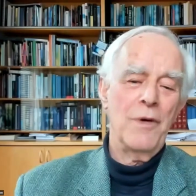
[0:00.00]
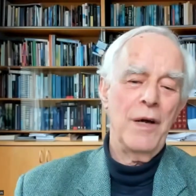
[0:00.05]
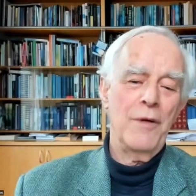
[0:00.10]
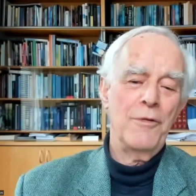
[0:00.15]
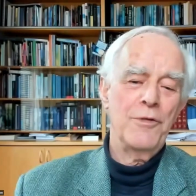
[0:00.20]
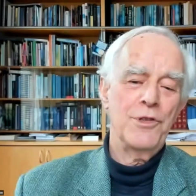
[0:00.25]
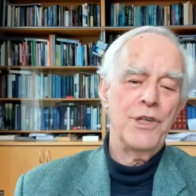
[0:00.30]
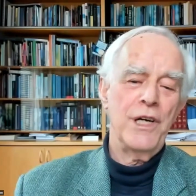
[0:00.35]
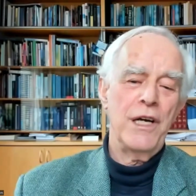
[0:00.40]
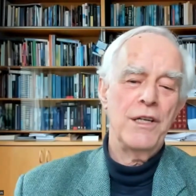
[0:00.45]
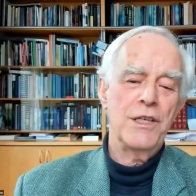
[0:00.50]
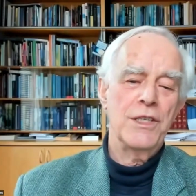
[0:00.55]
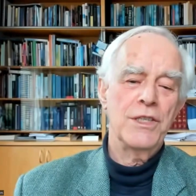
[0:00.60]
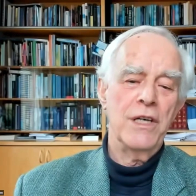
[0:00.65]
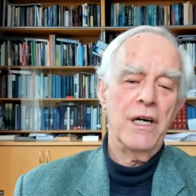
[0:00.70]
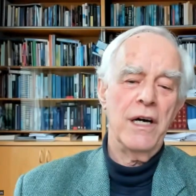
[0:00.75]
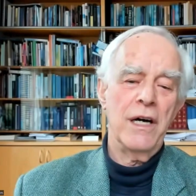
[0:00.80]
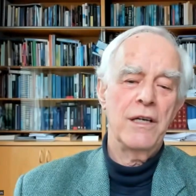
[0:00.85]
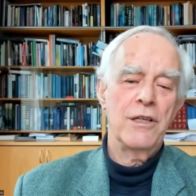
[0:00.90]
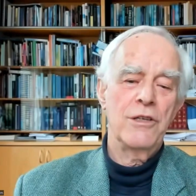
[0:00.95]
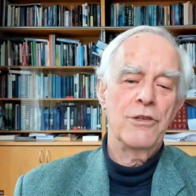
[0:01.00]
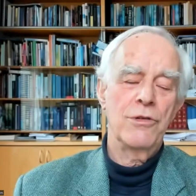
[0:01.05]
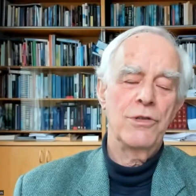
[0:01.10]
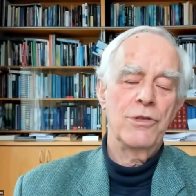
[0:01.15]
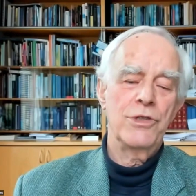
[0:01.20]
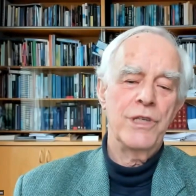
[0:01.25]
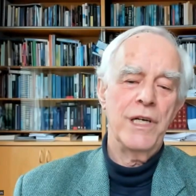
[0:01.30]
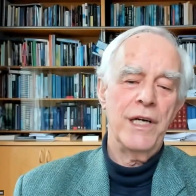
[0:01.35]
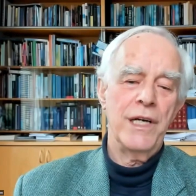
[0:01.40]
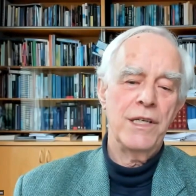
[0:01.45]
we have changed science to
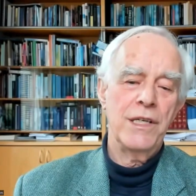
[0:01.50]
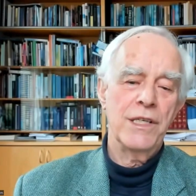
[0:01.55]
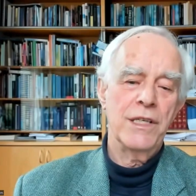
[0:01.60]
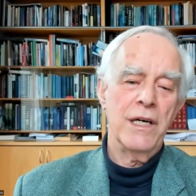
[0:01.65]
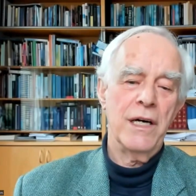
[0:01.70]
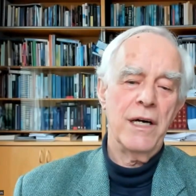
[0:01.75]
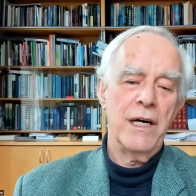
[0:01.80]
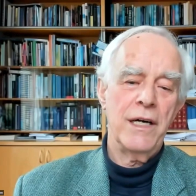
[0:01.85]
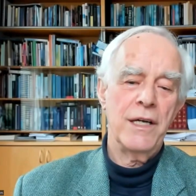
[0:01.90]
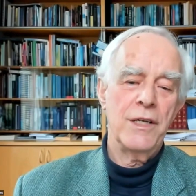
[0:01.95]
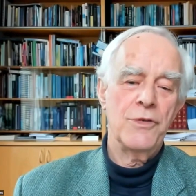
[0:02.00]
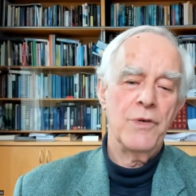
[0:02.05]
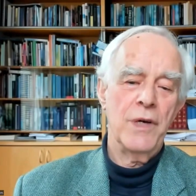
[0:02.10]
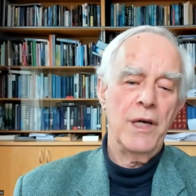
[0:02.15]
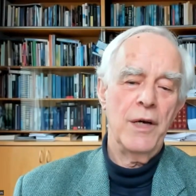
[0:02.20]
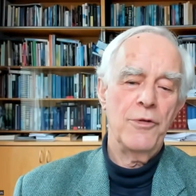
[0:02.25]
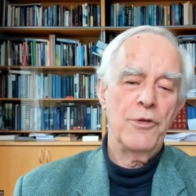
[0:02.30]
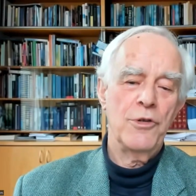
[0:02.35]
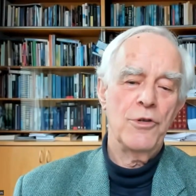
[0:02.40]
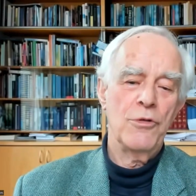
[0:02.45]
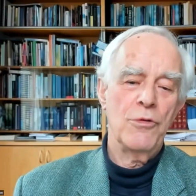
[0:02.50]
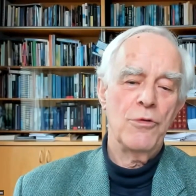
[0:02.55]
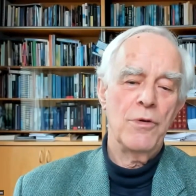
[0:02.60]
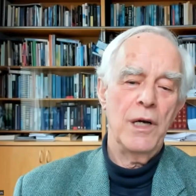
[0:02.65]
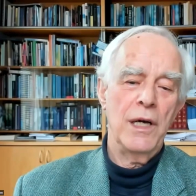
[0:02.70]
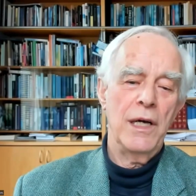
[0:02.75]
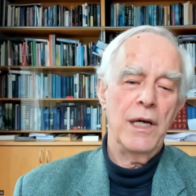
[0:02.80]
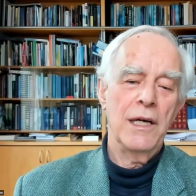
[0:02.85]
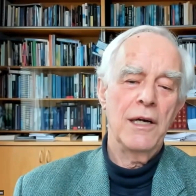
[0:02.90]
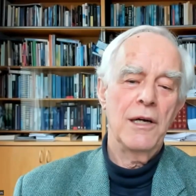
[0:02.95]
change science. We have to
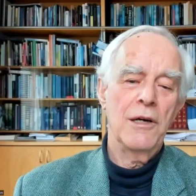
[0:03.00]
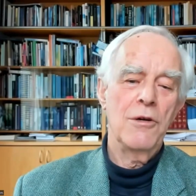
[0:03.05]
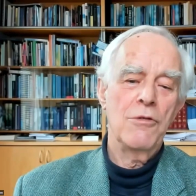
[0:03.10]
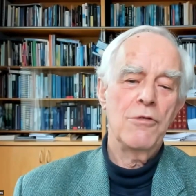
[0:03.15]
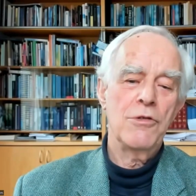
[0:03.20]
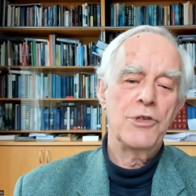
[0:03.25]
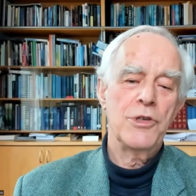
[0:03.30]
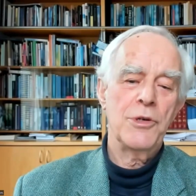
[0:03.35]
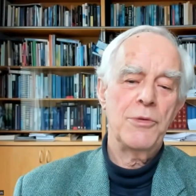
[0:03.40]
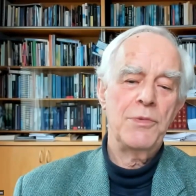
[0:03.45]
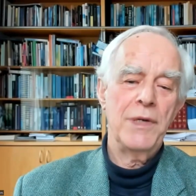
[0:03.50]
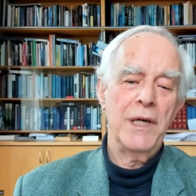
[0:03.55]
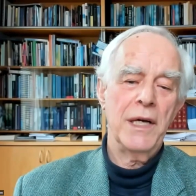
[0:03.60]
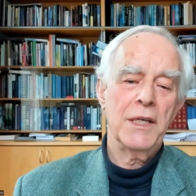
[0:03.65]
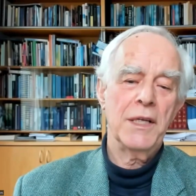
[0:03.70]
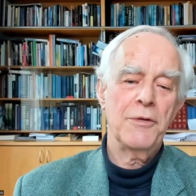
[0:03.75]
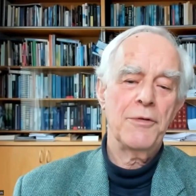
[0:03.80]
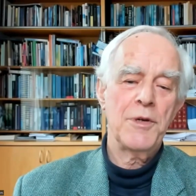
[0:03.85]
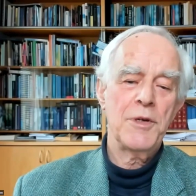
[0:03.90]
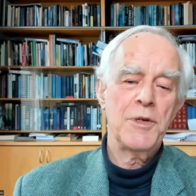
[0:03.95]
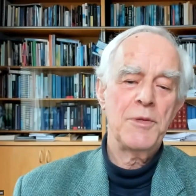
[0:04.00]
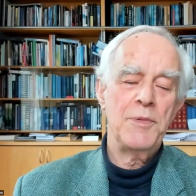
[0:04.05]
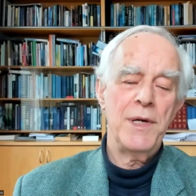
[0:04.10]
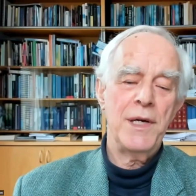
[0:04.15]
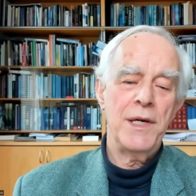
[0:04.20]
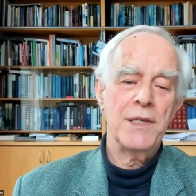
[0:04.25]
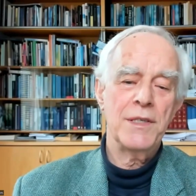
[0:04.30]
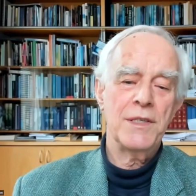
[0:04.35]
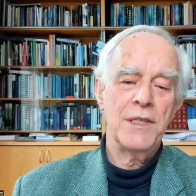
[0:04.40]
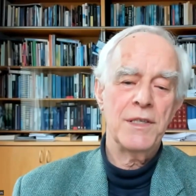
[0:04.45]
include subjective
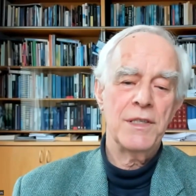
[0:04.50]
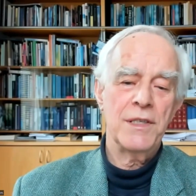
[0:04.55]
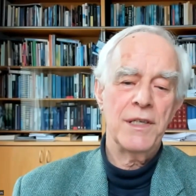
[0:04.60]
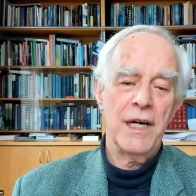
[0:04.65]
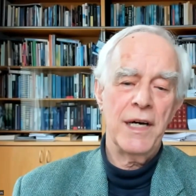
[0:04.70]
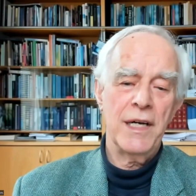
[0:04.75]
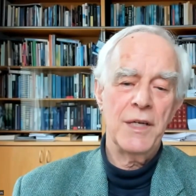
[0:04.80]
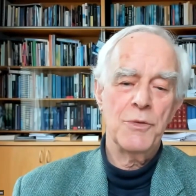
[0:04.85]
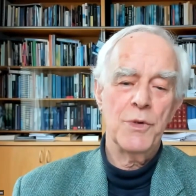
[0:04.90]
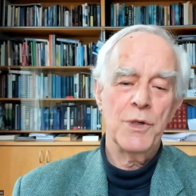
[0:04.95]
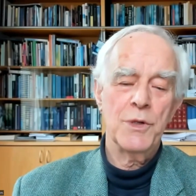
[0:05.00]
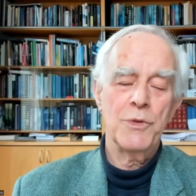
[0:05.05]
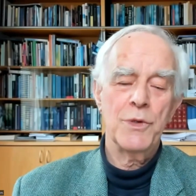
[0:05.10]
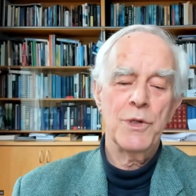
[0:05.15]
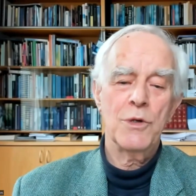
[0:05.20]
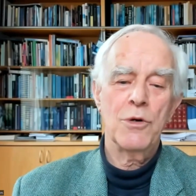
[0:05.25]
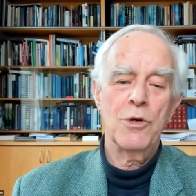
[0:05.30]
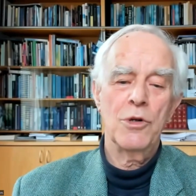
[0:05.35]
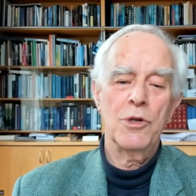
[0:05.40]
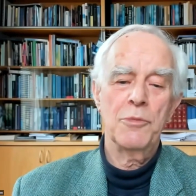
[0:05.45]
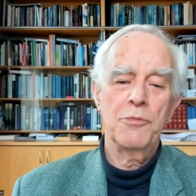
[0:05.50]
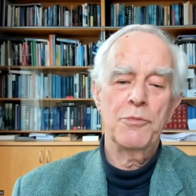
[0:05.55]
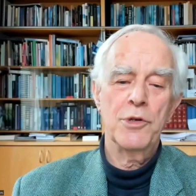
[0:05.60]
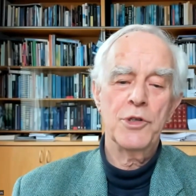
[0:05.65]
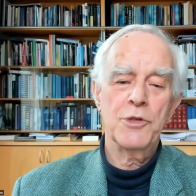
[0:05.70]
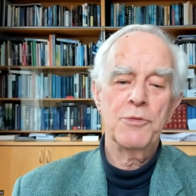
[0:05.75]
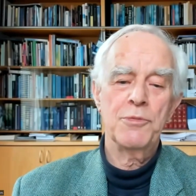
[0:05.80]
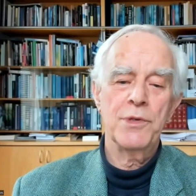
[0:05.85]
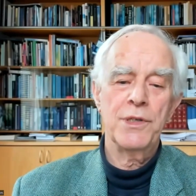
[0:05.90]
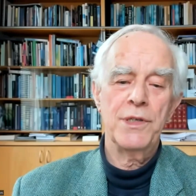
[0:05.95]
experience in science, what we call the
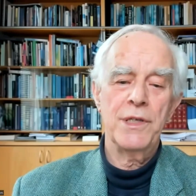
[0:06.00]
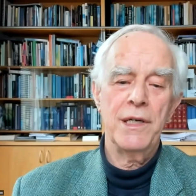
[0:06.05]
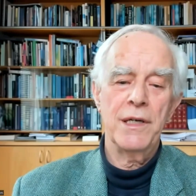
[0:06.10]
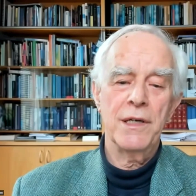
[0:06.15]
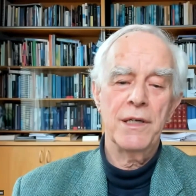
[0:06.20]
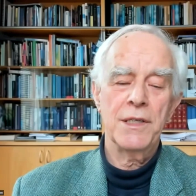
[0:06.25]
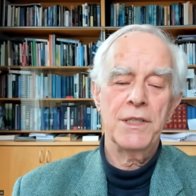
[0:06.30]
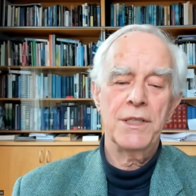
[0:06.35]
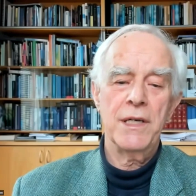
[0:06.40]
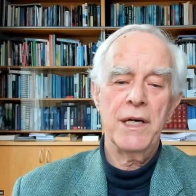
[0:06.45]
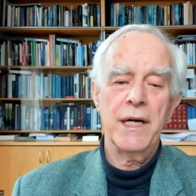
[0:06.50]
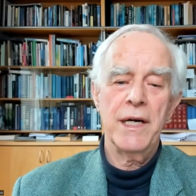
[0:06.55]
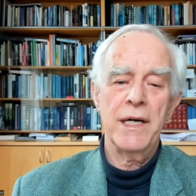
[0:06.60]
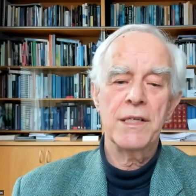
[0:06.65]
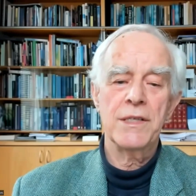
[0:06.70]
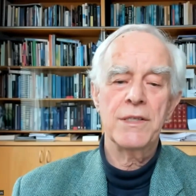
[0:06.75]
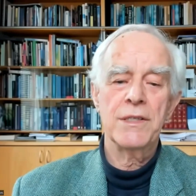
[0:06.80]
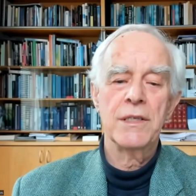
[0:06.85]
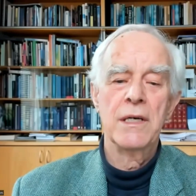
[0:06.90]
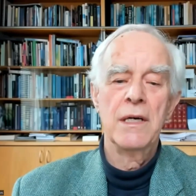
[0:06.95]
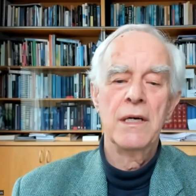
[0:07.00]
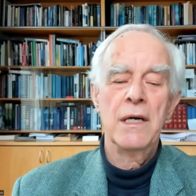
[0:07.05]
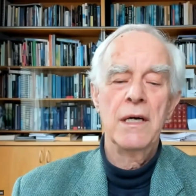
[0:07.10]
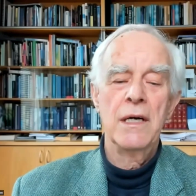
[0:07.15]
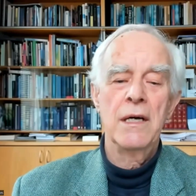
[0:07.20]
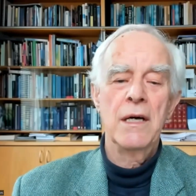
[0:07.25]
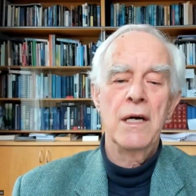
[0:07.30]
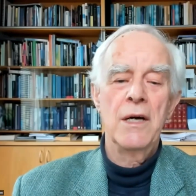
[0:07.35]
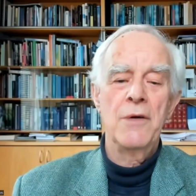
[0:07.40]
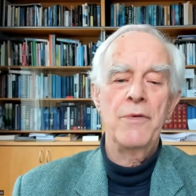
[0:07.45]
post material science.
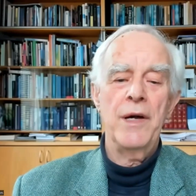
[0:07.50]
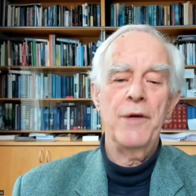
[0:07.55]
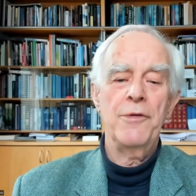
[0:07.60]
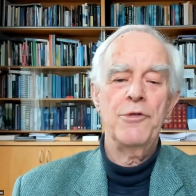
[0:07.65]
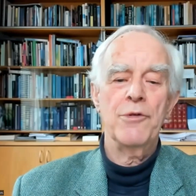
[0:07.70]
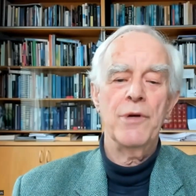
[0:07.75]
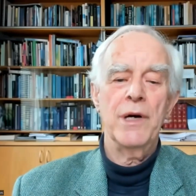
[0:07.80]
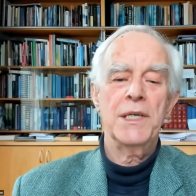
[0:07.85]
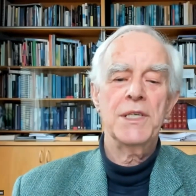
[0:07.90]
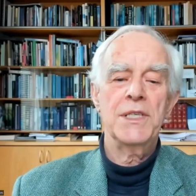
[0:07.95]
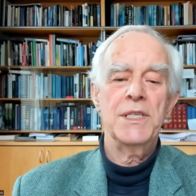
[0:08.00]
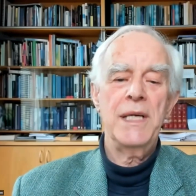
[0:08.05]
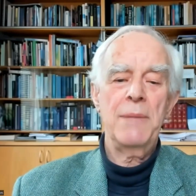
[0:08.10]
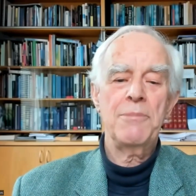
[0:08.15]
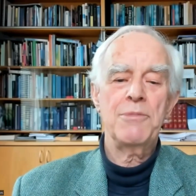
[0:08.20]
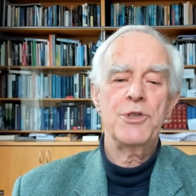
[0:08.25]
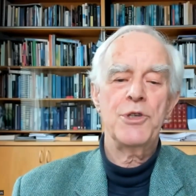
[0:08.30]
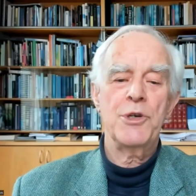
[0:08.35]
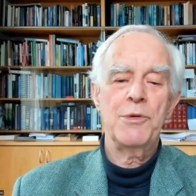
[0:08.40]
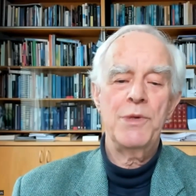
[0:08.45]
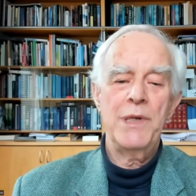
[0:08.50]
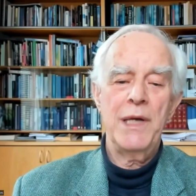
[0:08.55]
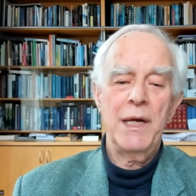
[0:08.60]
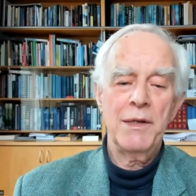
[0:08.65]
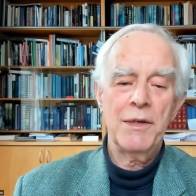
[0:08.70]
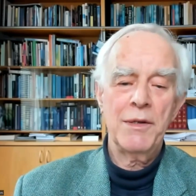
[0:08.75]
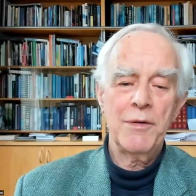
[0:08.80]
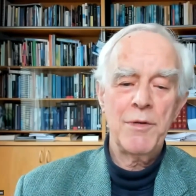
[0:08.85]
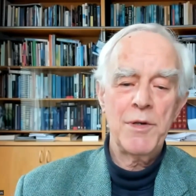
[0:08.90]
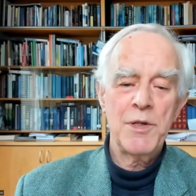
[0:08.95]
We have to accept
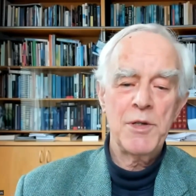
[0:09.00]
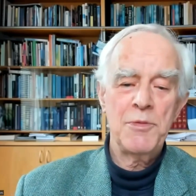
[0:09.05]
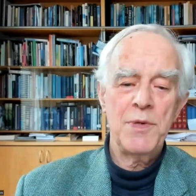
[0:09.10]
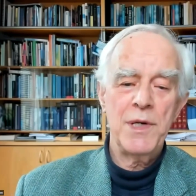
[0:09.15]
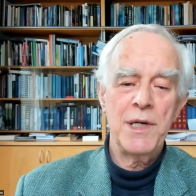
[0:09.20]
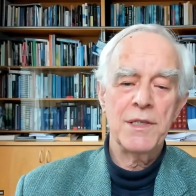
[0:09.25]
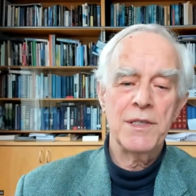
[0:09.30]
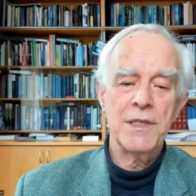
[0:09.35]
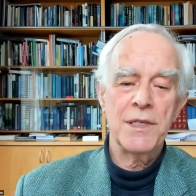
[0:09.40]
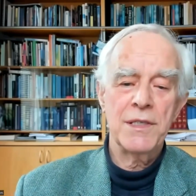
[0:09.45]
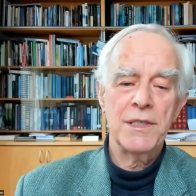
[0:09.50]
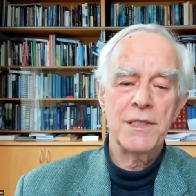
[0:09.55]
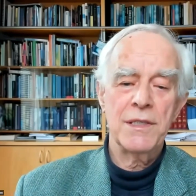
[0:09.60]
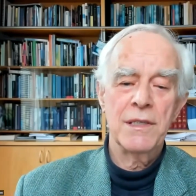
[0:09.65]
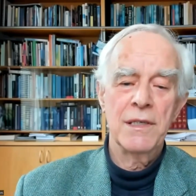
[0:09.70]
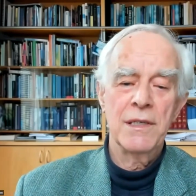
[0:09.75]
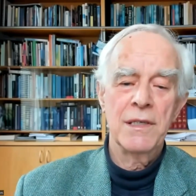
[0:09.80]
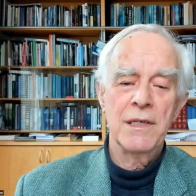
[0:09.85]
subjective experiences